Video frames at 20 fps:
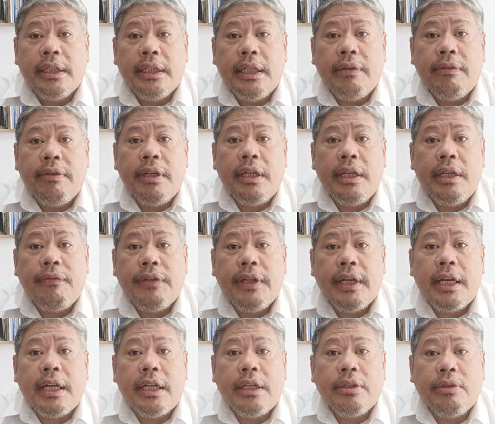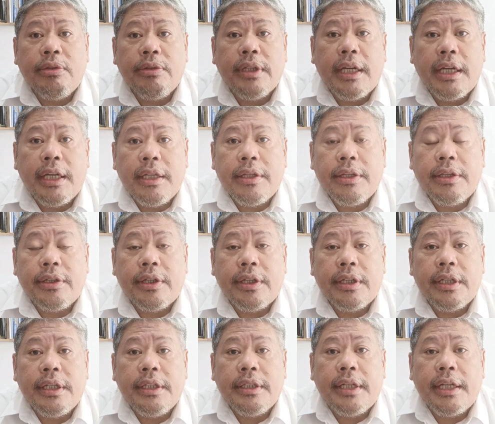even if they are
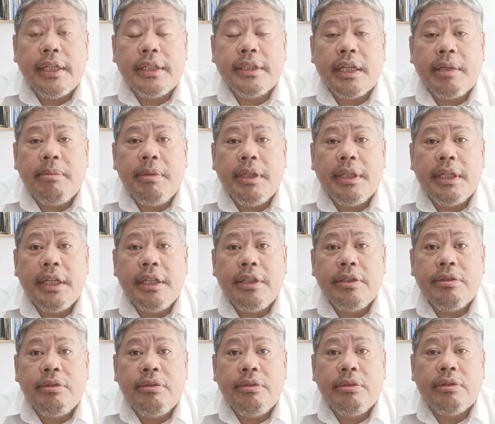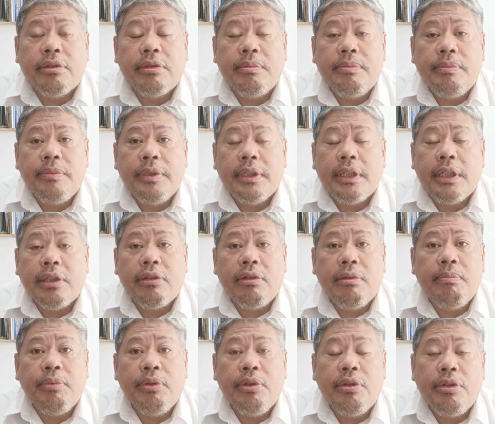together in the examination room, the
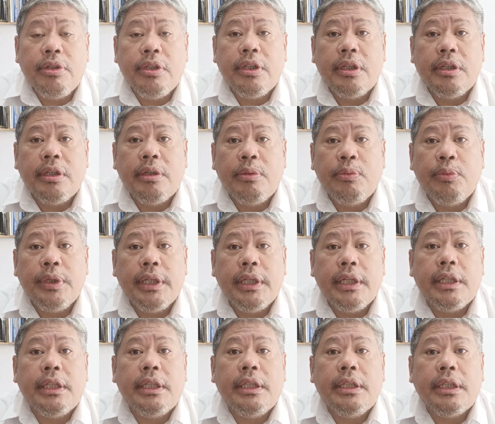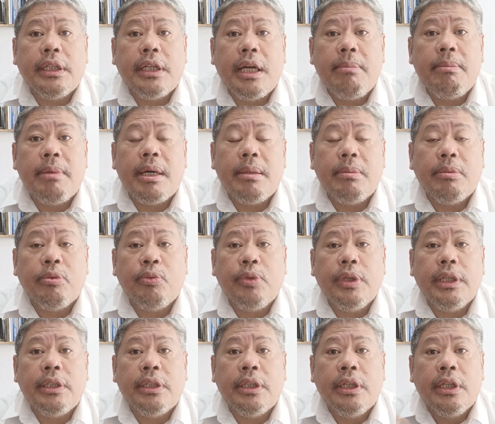computer will come up
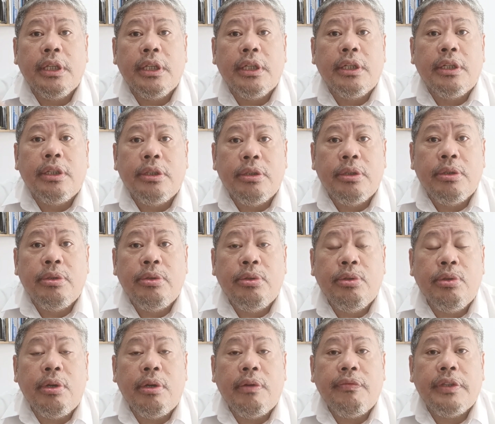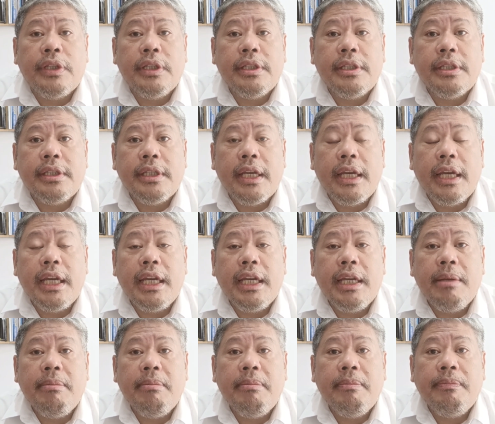with two of the
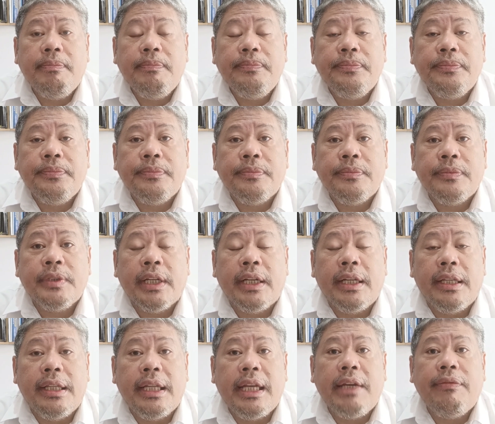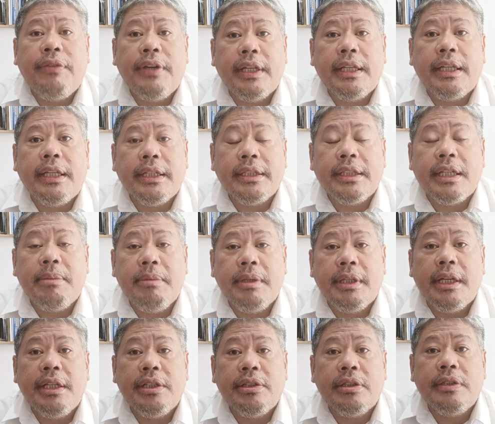same level
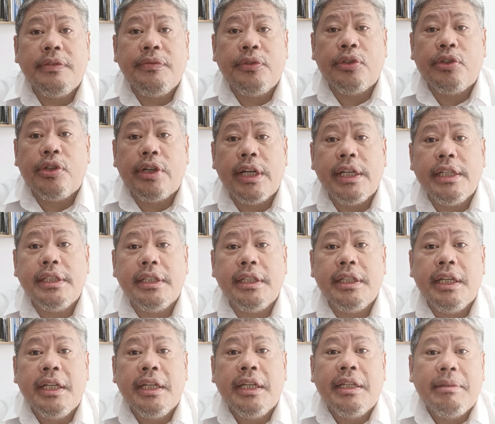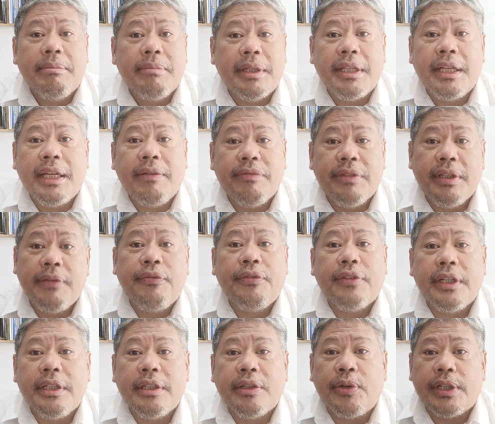examinations for OIC but have
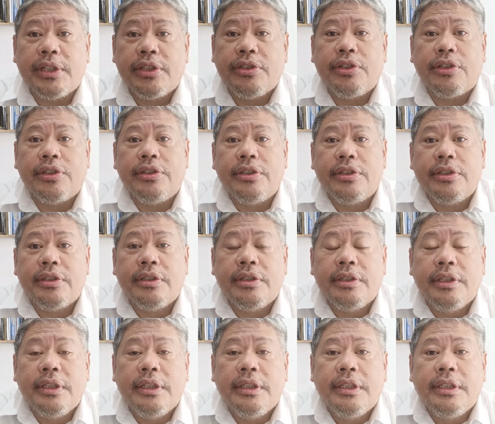different questions.